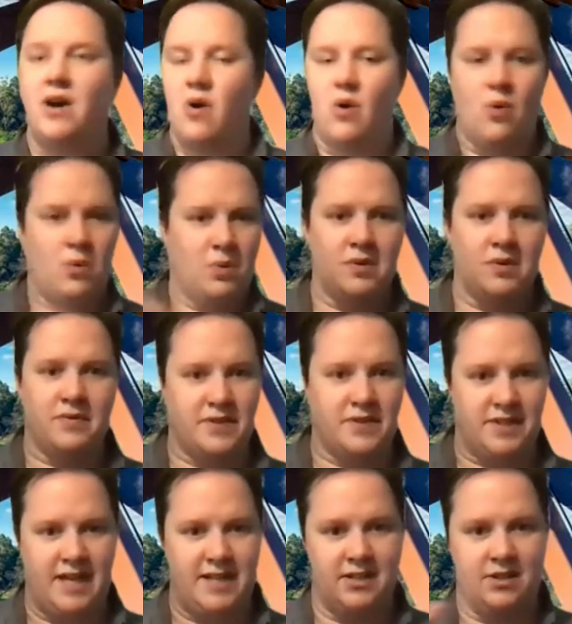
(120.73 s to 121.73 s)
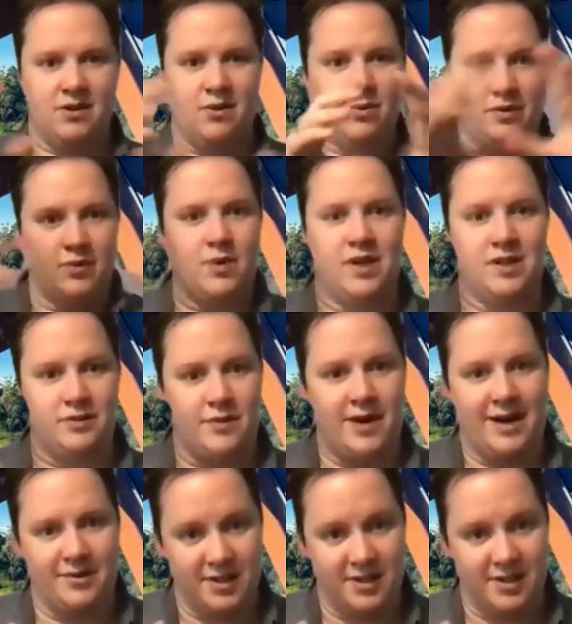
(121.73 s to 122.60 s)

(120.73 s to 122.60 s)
all of the data, all of the world around